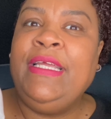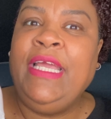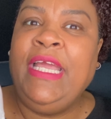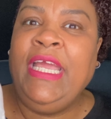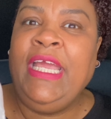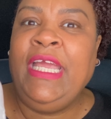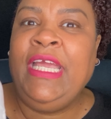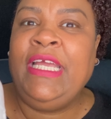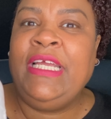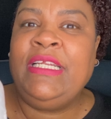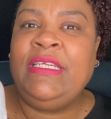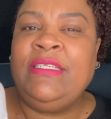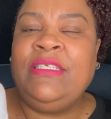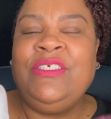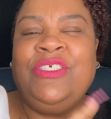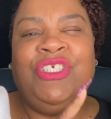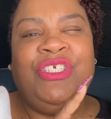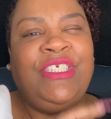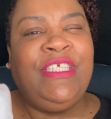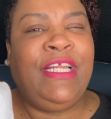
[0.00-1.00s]
And
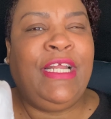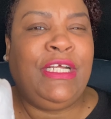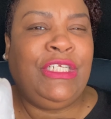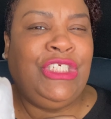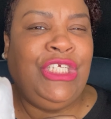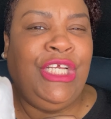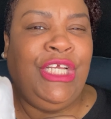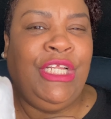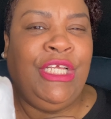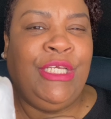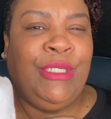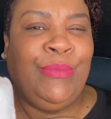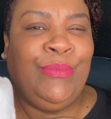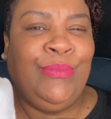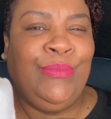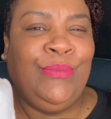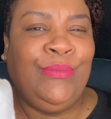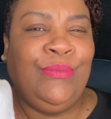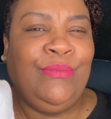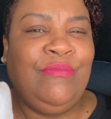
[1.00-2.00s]
she said, I cheated.
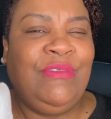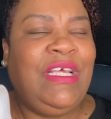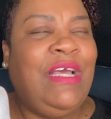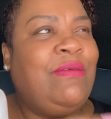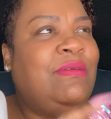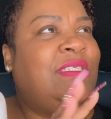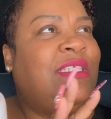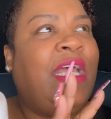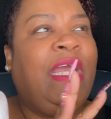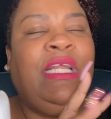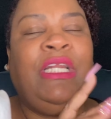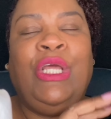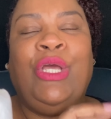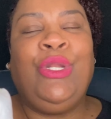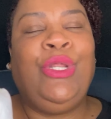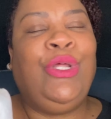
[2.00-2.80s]
So I was like, no, no,